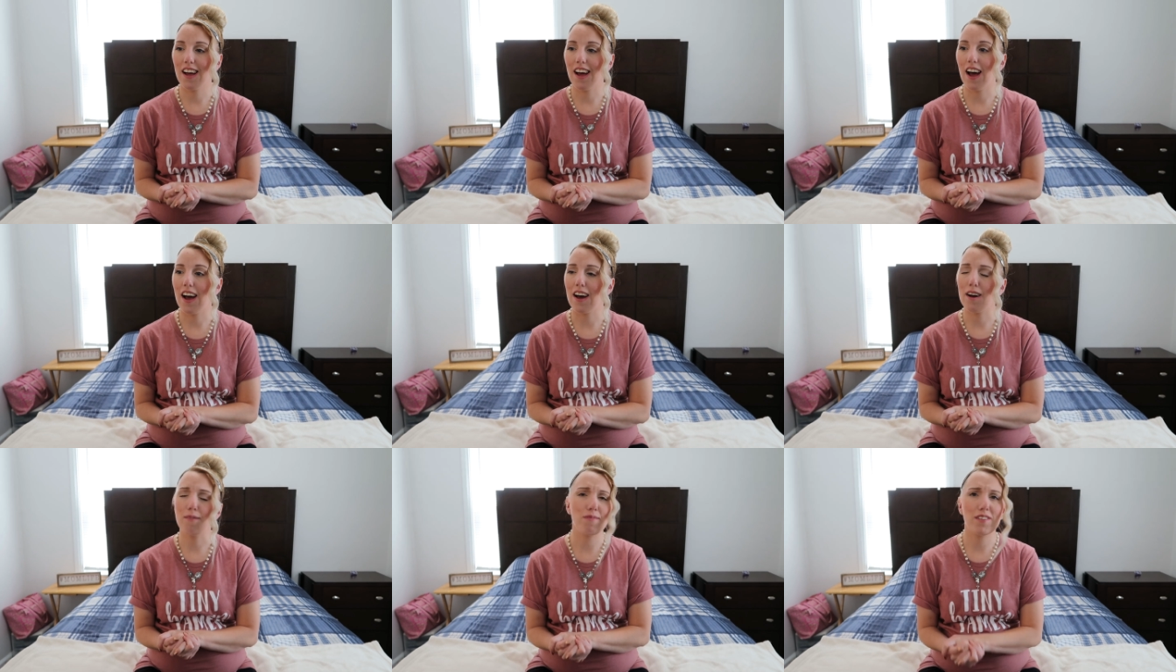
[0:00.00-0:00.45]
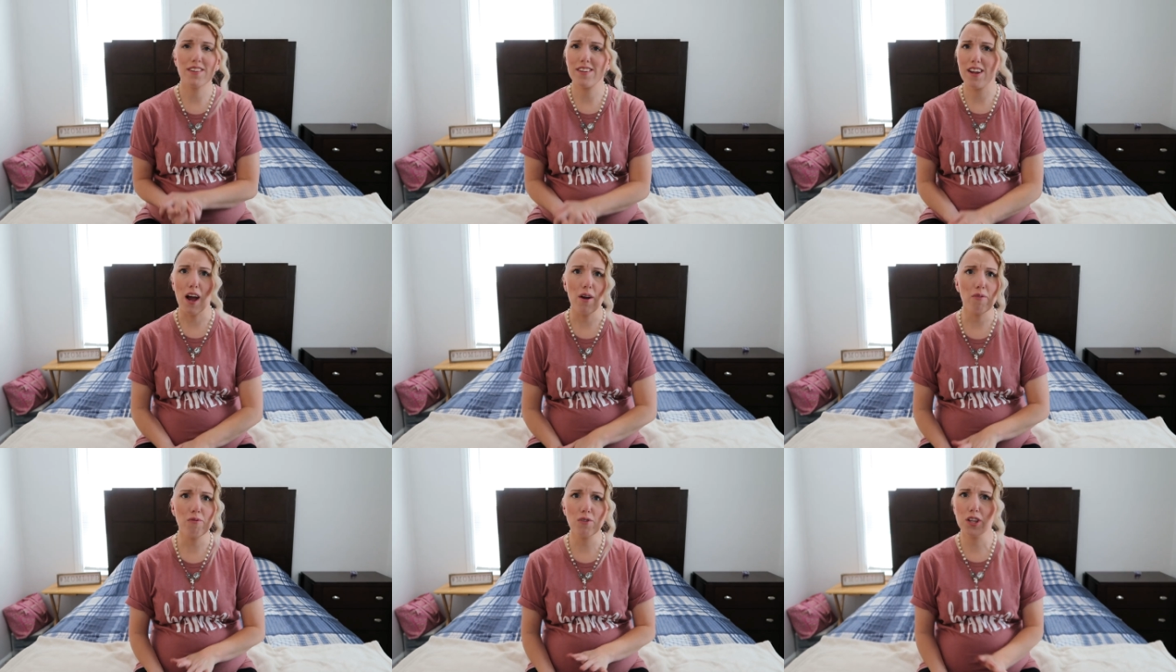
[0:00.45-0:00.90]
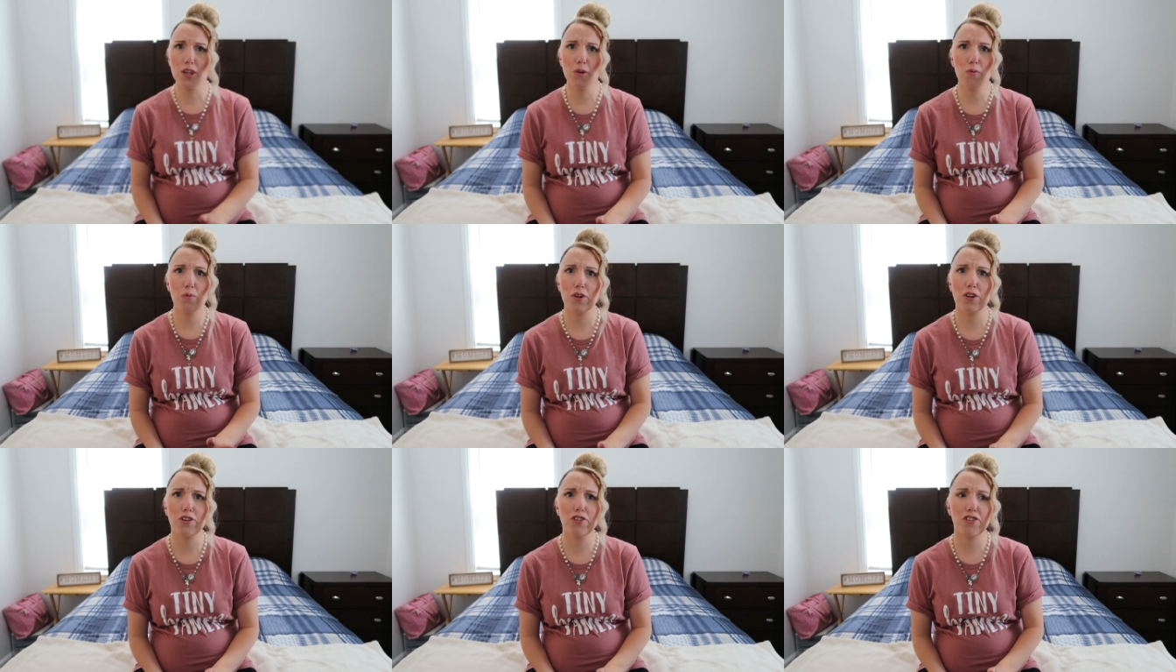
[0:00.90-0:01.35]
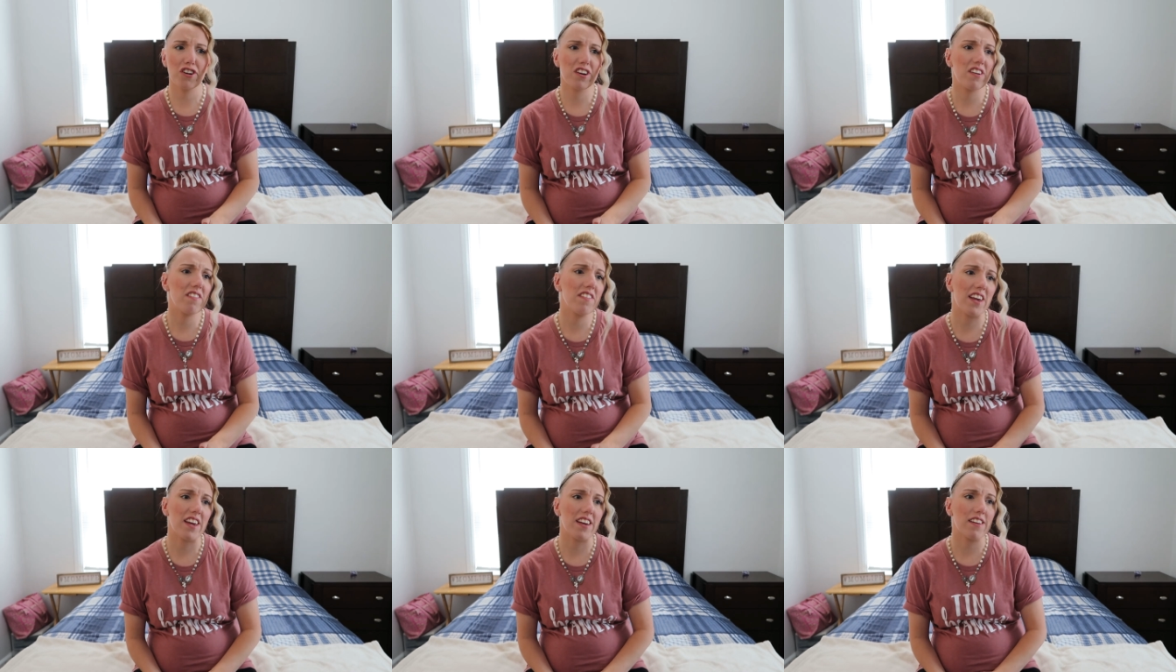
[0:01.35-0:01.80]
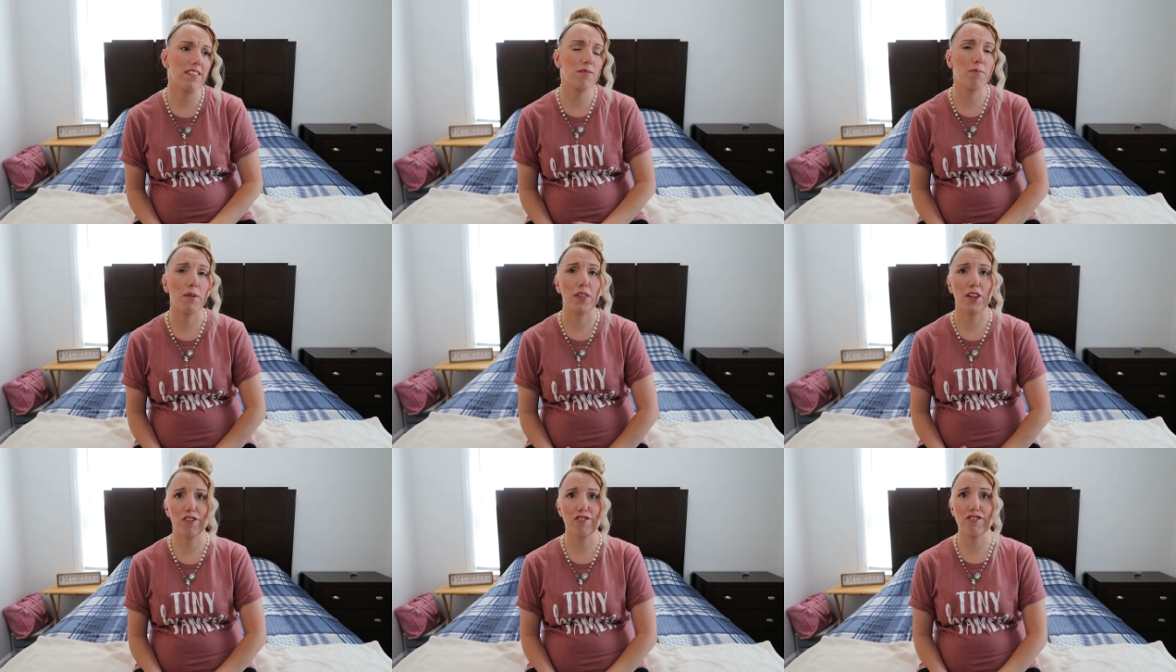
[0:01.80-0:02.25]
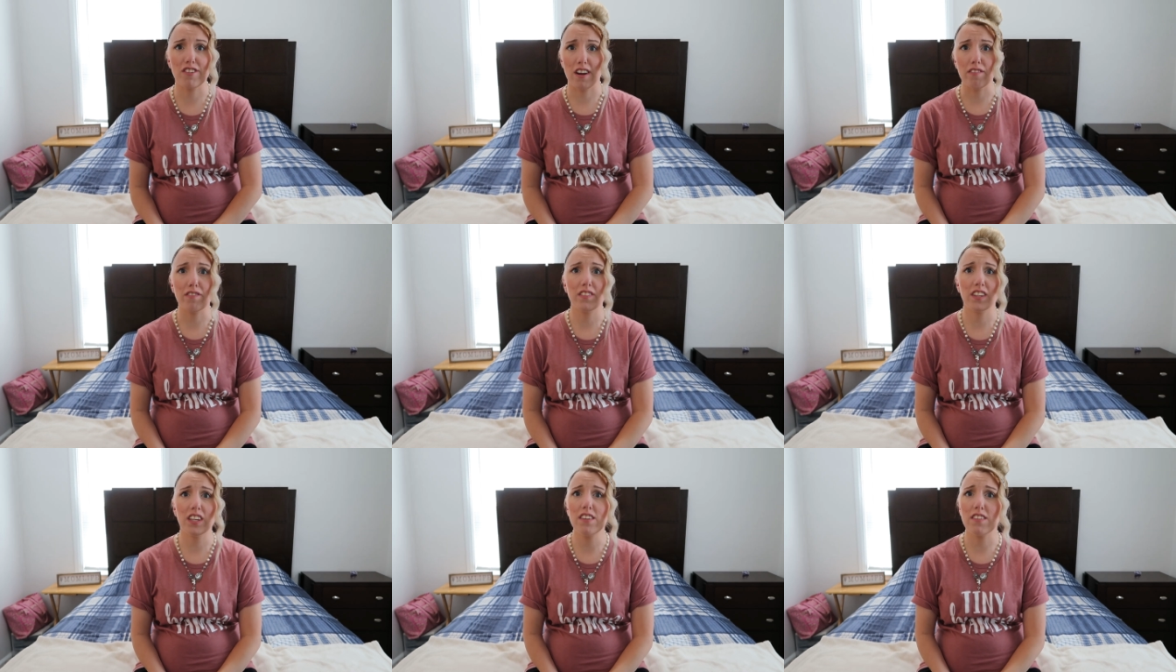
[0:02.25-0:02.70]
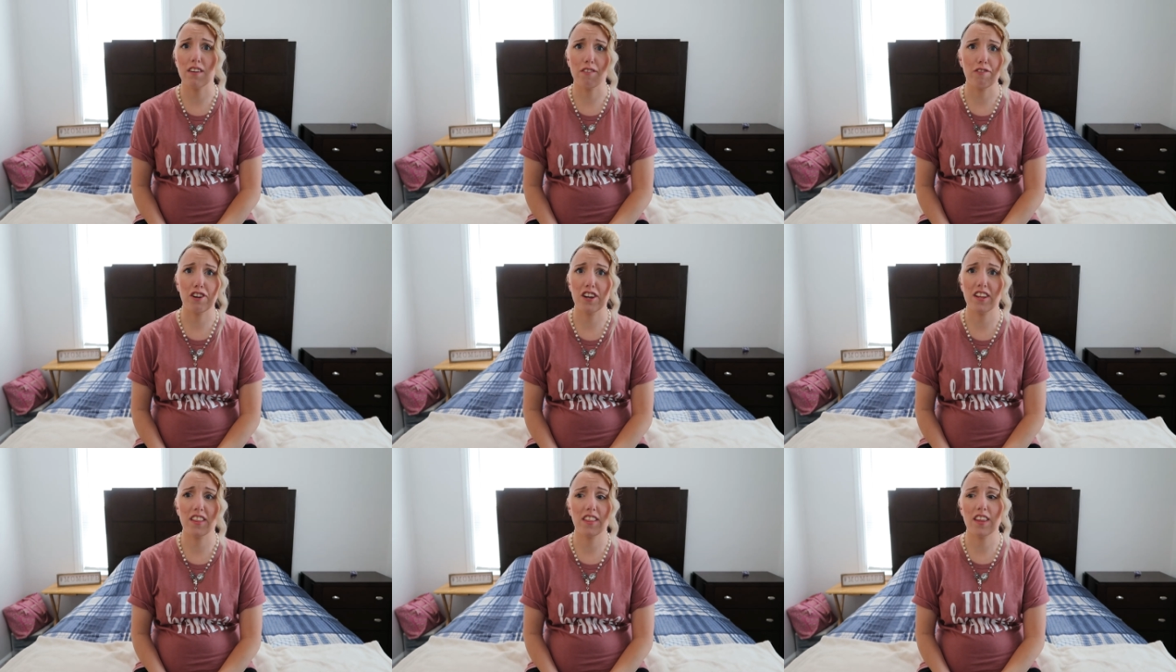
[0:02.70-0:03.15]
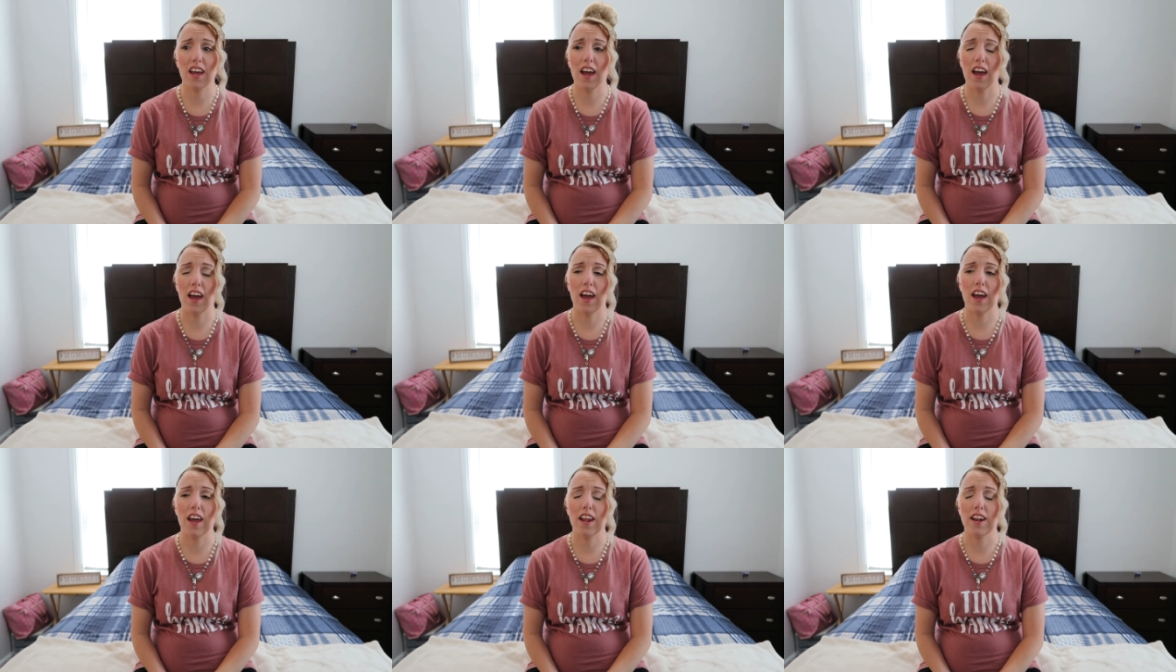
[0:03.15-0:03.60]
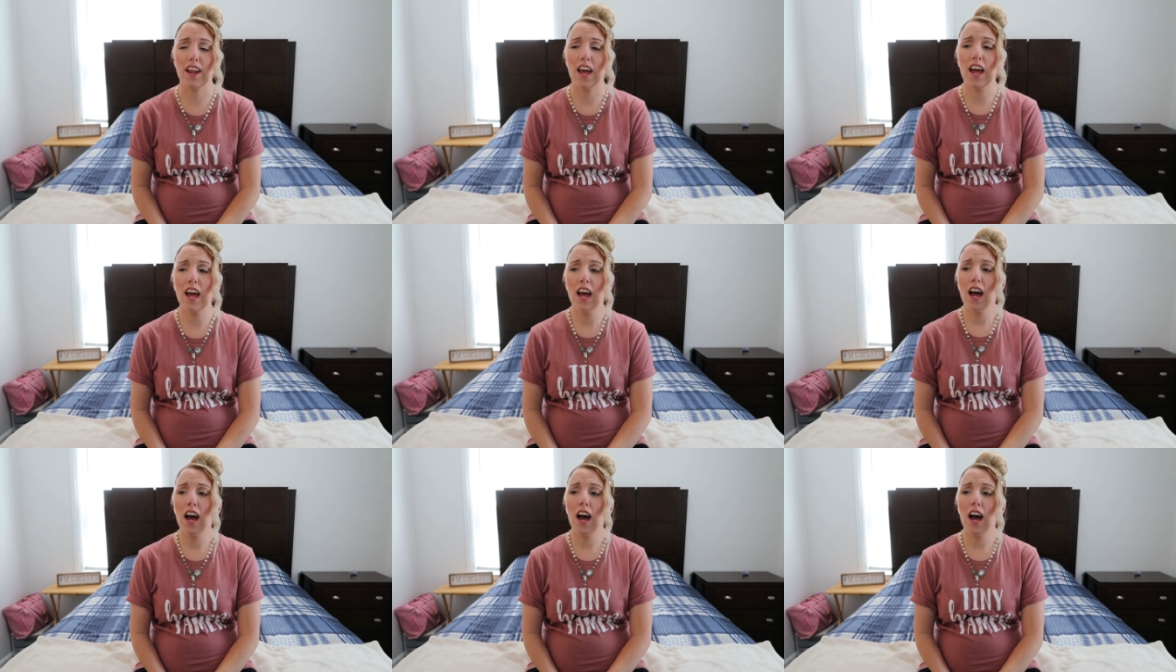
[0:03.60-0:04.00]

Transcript: um, not really weird cravings, but they're definitely different than